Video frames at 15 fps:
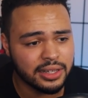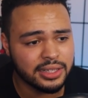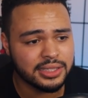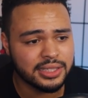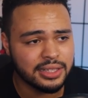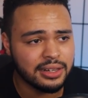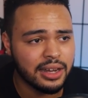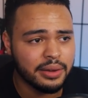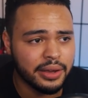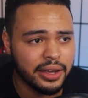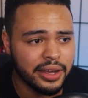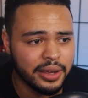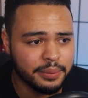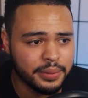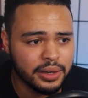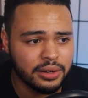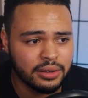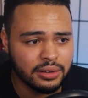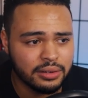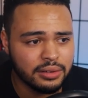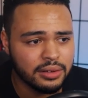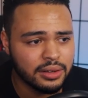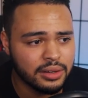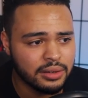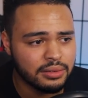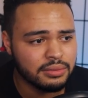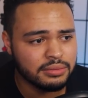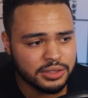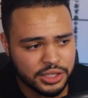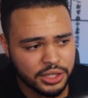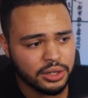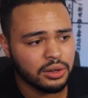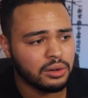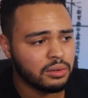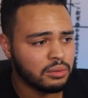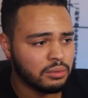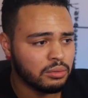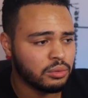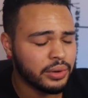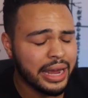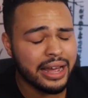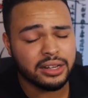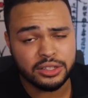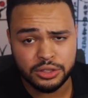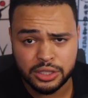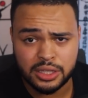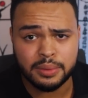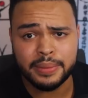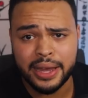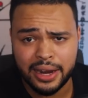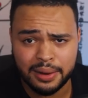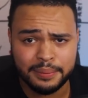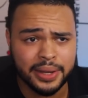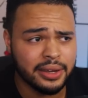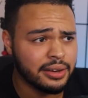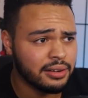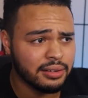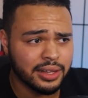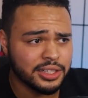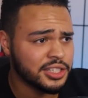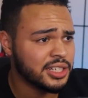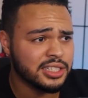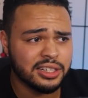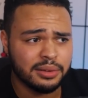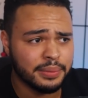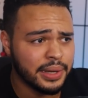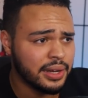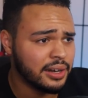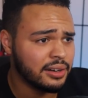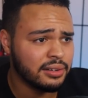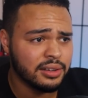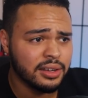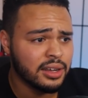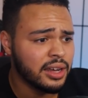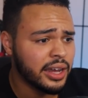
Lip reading: Like I said, I am gonna still react to some anime here, like Chainsaw Man